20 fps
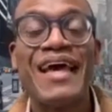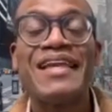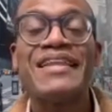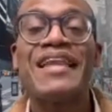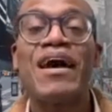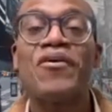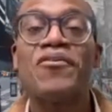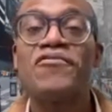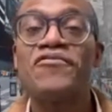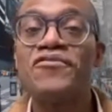
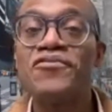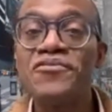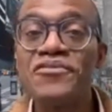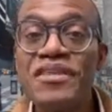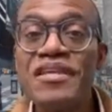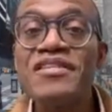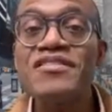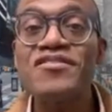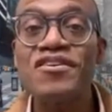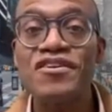Now, a few
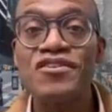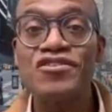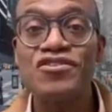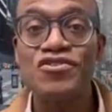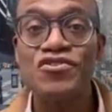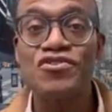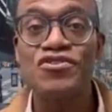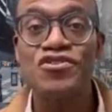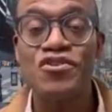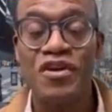things you can
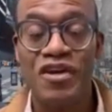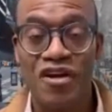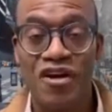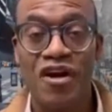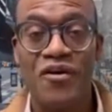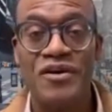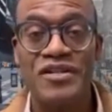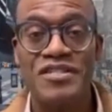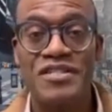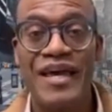do to
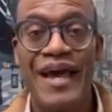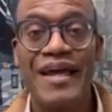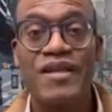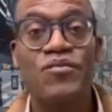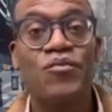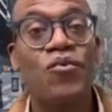encourage that.